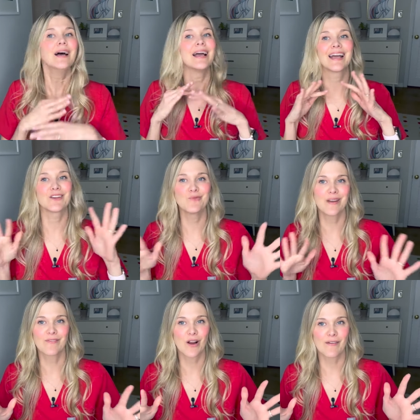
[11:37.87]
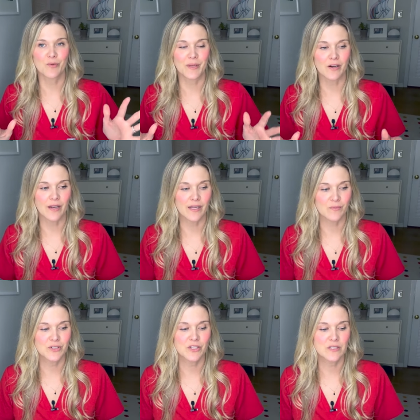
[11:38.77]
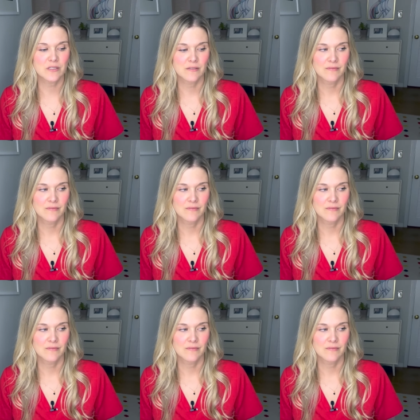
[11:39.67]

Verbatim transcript: and you never have a period, which is